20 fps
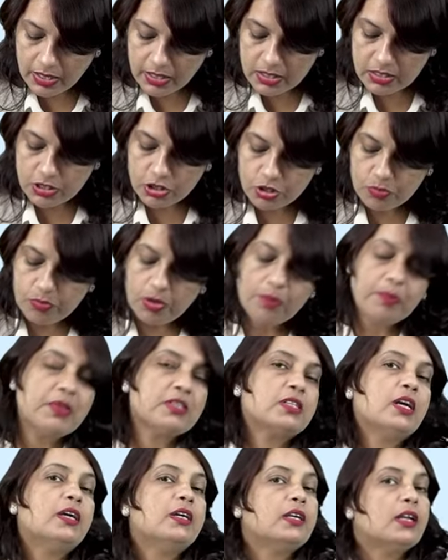that is human
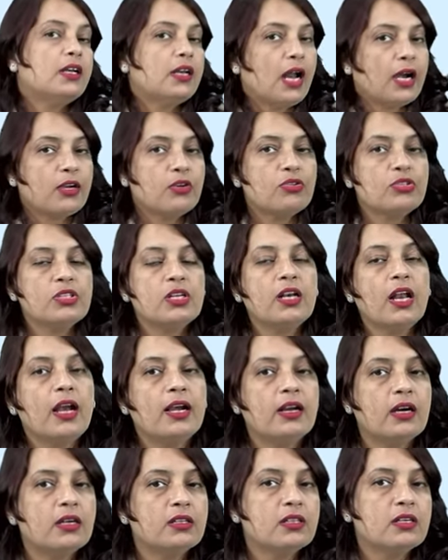placental lactogen,
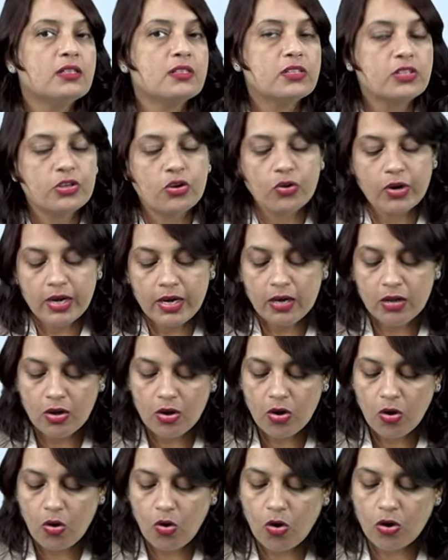and other steroid
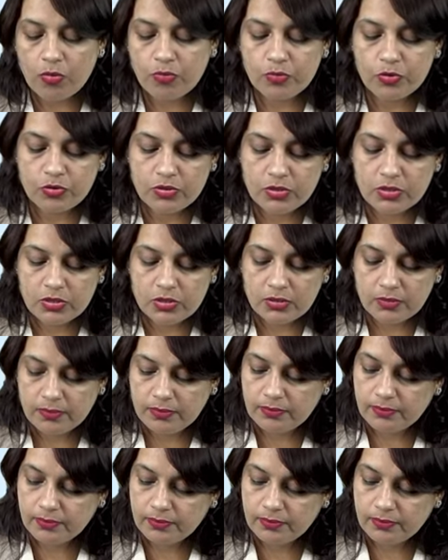hormones.